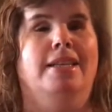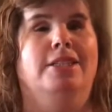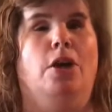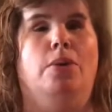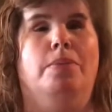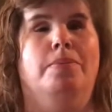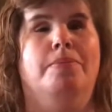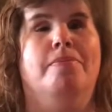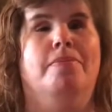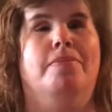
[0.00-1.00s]
So
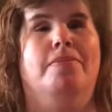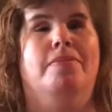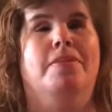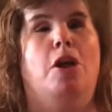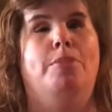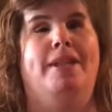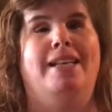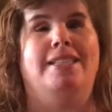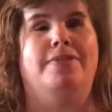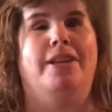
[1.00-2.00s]
hope you
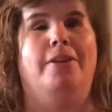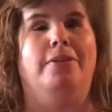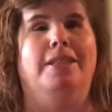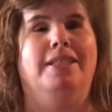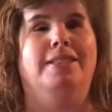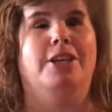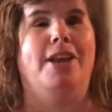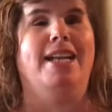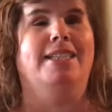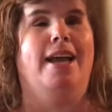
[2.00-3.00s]
like this video. See you
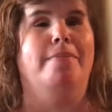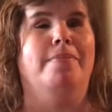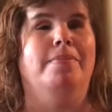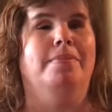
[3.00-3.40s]
next time.